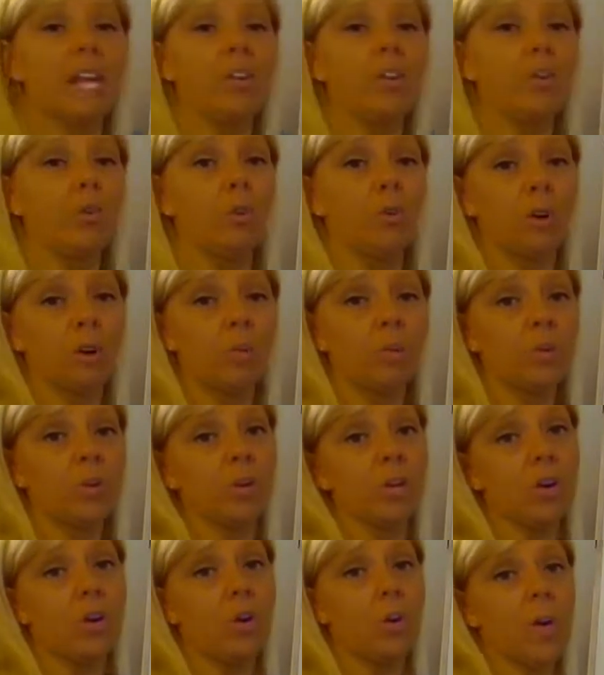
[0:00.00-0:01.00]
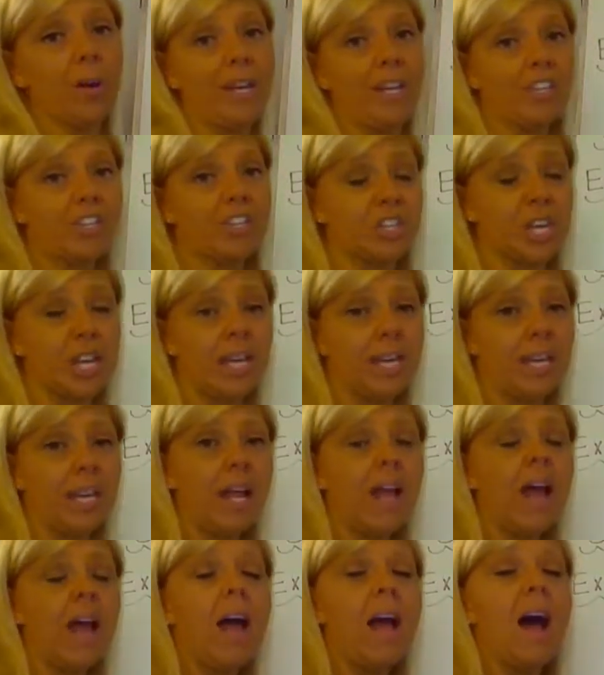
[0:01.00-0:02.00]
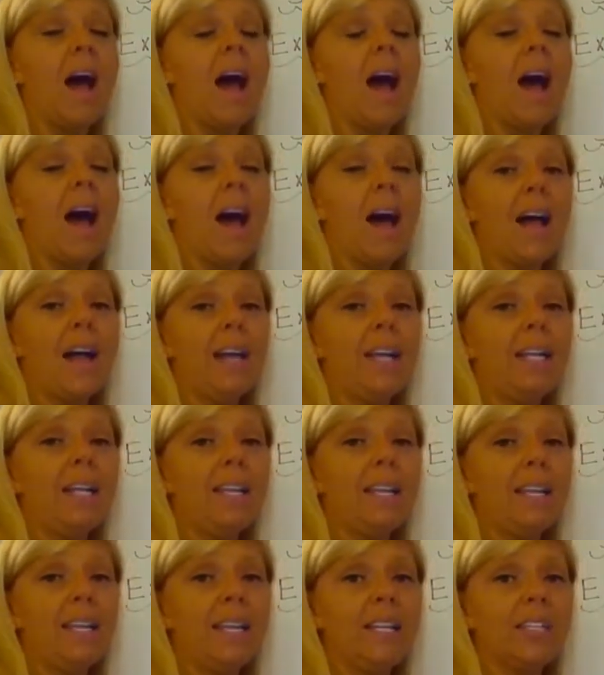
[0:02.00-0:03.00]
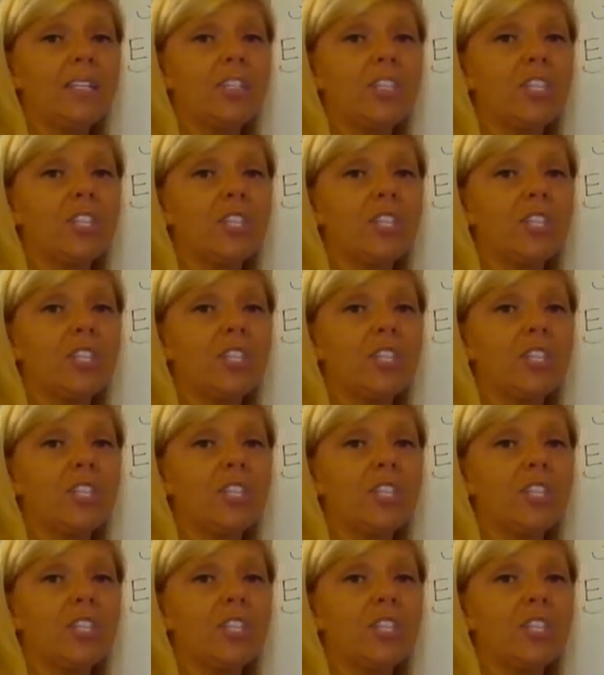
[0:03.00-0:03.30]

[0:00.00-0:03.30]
a normal equation, I need